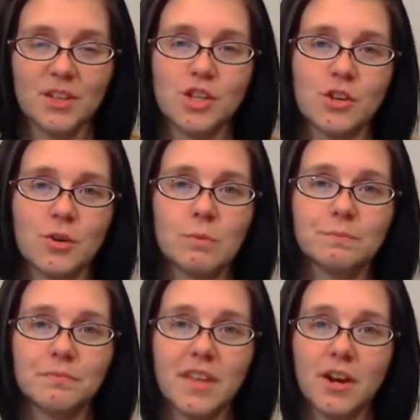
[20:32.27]

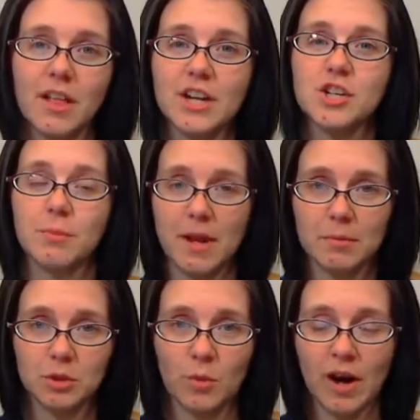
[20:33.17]
So then I'll actually be
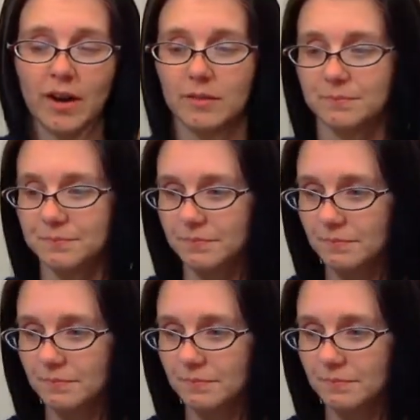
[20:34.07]
able to wear it.